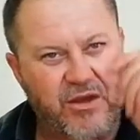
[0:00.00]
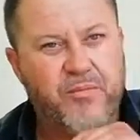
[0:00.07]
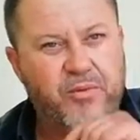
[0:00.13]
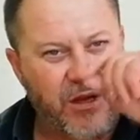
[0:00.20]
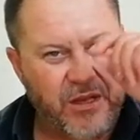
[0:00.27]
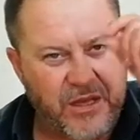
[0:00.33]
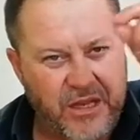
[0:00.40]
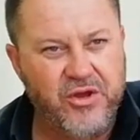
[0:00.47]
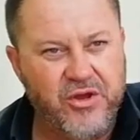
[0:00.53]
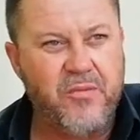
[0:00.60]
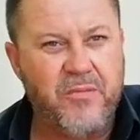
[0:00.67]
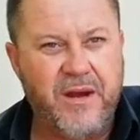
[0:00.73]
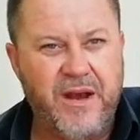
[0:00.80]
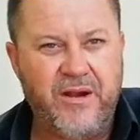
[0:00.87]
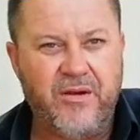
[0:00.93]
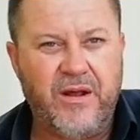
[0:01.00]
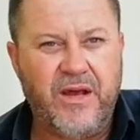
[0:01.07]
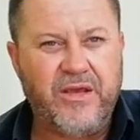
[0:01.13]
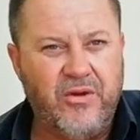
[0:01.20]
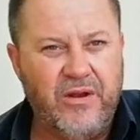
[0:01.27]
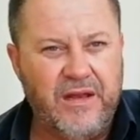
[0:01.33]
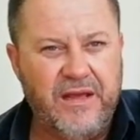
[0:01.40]
You put it in your manual
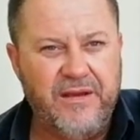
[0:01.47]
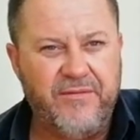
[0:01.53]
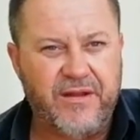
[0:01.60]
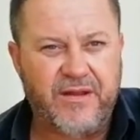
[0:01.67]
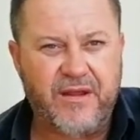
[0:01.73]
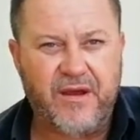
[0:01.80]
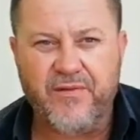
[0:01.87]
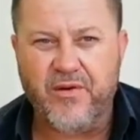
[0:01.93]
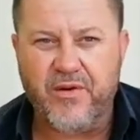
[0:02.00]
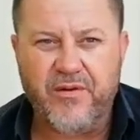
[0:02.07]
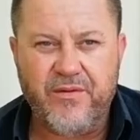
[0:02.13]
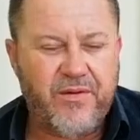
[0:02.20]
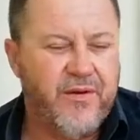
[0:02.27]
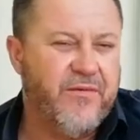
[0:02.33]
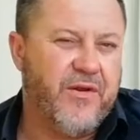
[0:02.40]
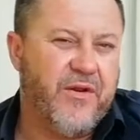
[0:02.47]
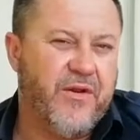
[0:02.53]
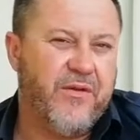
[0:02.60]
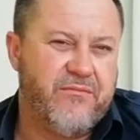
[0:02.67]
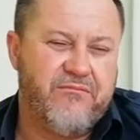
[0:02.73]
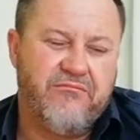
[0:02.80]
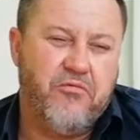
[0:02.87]
and you leave it over
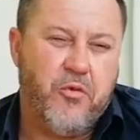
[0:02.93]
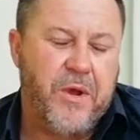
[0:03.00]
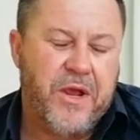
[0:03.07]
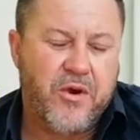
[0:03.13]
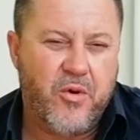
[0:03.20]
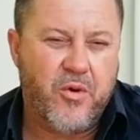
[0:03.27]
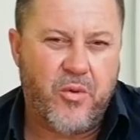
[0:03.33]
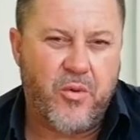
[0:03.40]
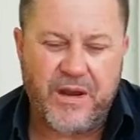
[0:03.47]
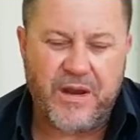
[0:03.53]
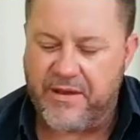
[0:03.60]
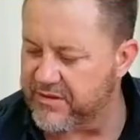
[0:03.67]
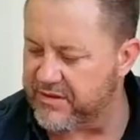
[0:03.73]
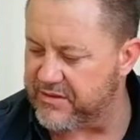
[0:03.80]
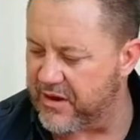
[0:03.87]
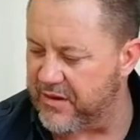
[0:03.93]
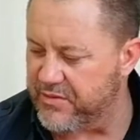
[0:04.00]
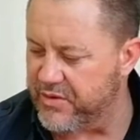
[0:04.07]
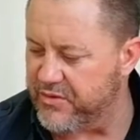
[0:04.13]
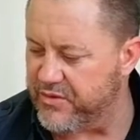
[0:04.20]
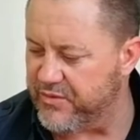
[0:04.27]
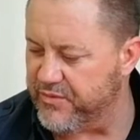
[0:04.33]
a week or whatever
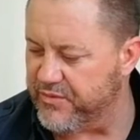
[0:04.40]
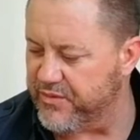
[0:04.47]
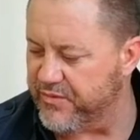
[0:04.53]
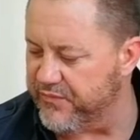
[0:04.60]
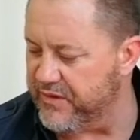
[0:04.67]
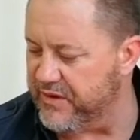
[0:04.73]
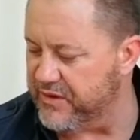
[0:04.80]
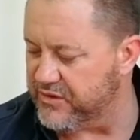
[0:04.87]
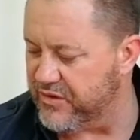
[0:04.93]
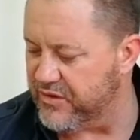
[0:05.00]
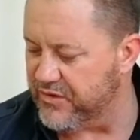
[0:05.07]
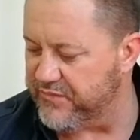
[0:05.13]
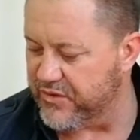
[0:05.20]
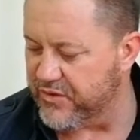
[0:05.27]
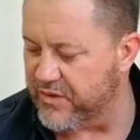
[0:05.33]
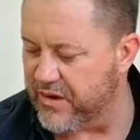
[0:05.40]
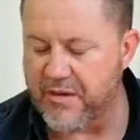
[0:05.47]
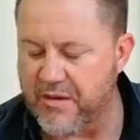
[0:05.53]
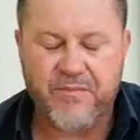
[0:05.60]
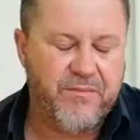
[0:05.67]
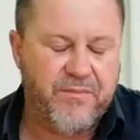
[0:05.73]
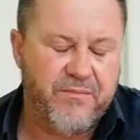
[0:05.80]
time you feel is good for
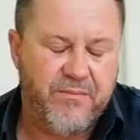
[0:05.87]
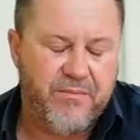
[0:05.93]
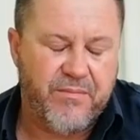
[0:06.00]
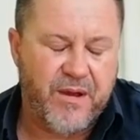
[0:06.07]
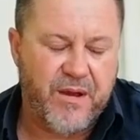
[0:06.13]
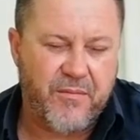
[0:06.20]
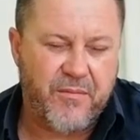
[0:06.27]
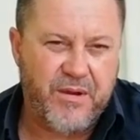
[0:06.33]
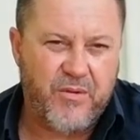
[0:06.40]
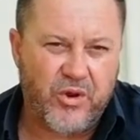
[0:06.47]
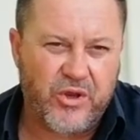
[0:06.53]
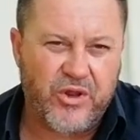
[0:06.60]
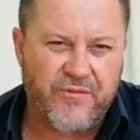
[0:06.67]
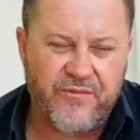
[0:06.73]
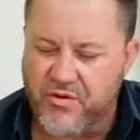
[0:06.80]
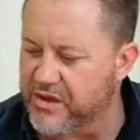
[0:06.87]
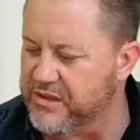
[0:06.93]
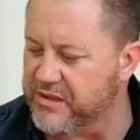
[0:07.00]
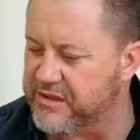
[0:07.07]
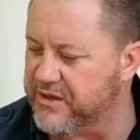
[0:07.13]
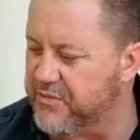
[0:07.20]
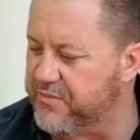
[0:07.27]
your how many water you've got
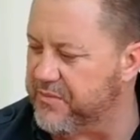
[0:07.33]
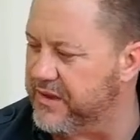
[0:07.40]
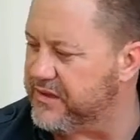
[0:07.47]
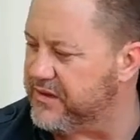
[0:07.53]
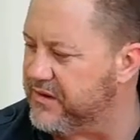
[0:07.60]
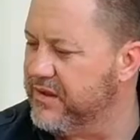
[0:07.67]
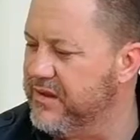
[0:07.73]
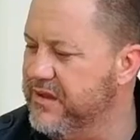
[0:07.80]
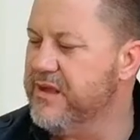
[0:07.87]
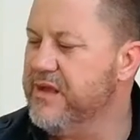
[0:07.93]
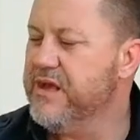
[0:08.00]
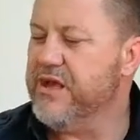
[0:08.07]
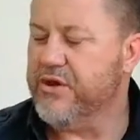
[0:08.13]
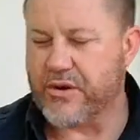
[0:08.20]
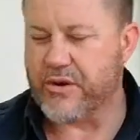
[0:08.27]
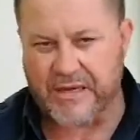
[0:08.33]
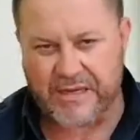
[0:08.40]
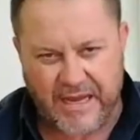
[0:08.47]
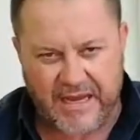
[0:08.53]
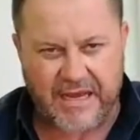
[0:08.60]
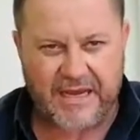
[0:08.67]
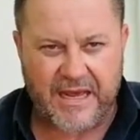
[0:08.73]
inside your petrol. You
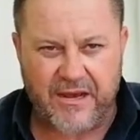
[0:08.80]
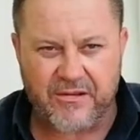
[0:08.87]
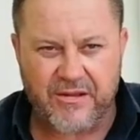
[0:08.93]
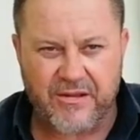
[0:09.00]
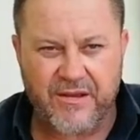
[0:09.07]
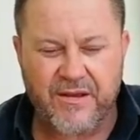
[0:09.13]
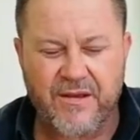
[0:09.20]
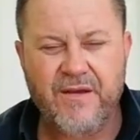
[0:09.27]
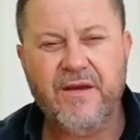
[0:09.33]
can take it out.